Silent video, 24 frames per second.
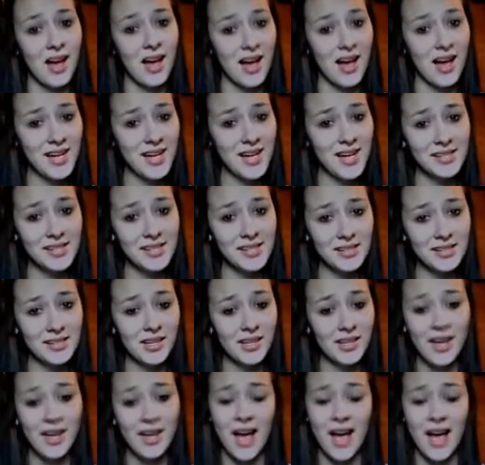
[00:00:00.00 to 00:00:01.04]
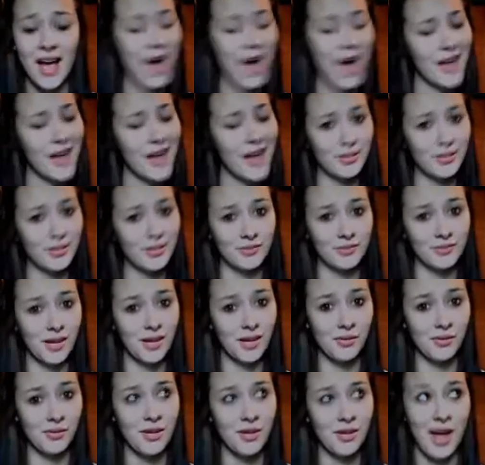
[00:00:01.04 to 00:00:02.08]
Honestly, I don't
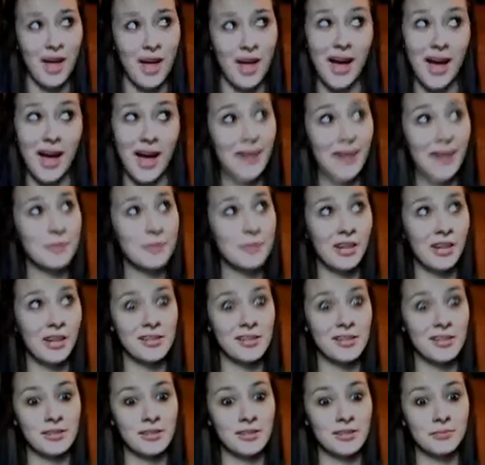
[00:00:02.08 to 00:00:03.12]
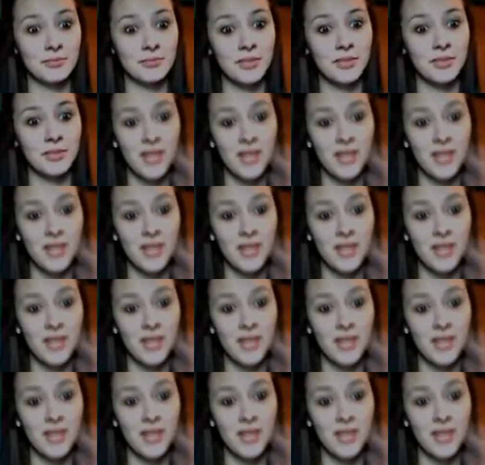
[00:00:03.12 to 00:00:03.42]
know. I'm awesome.